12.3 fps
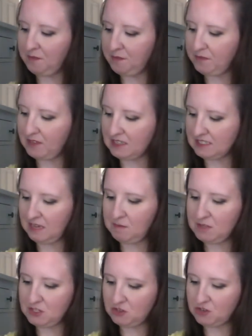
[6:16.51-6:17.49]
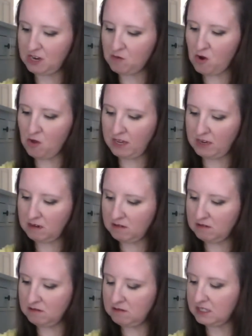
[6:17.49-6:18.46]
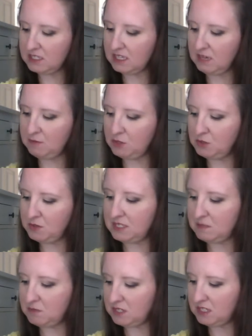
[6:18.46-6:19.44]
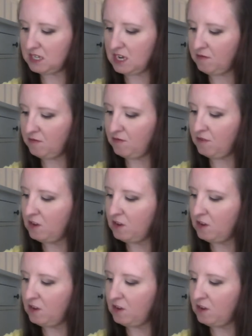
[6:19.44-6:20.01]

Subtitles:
let's keep this train rolling. Let's keep doing some stuff.